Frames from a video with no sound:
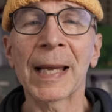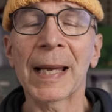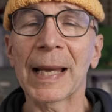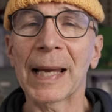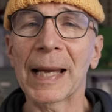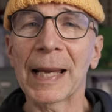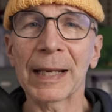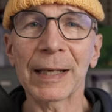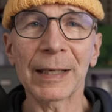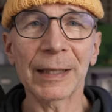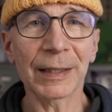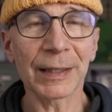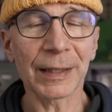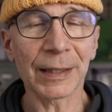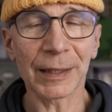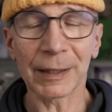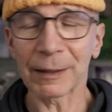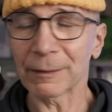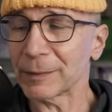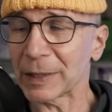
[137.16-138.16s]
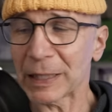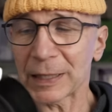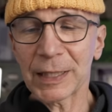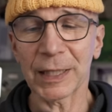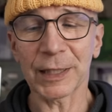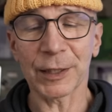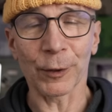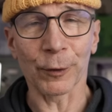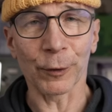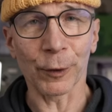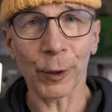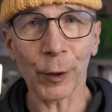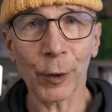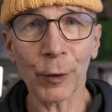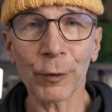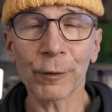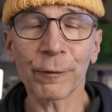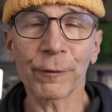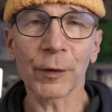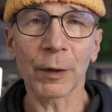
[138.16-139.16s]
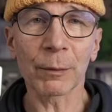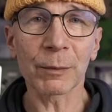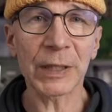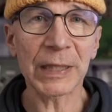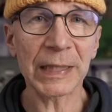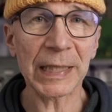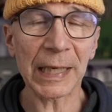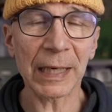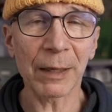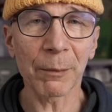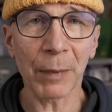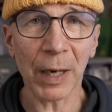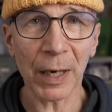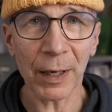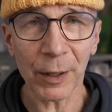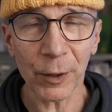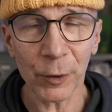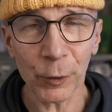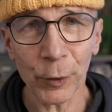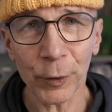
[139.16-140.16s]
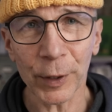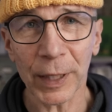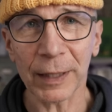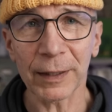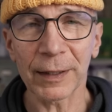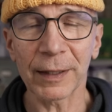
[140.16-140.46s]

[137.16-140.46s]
and uh, this is on loan from Sigma Nordic.